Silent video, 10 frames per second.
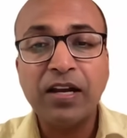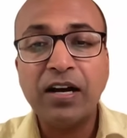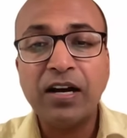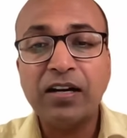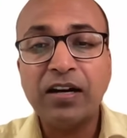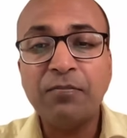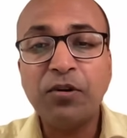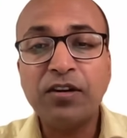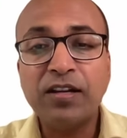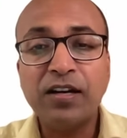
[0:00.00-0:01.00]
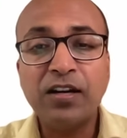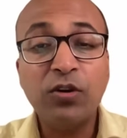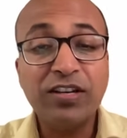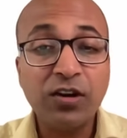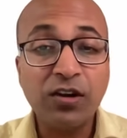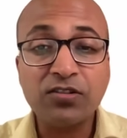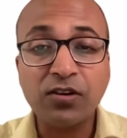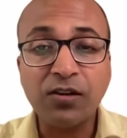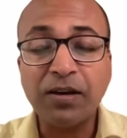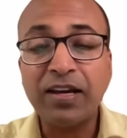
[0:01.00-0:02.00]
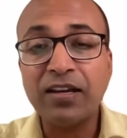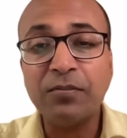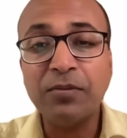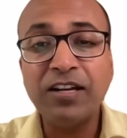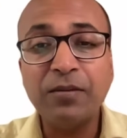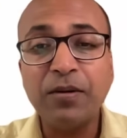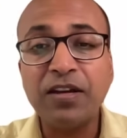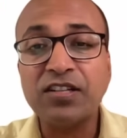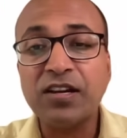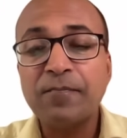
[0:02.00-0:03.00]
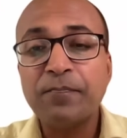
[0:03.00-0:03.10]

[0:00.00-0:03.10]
I put a quiz also on my community page.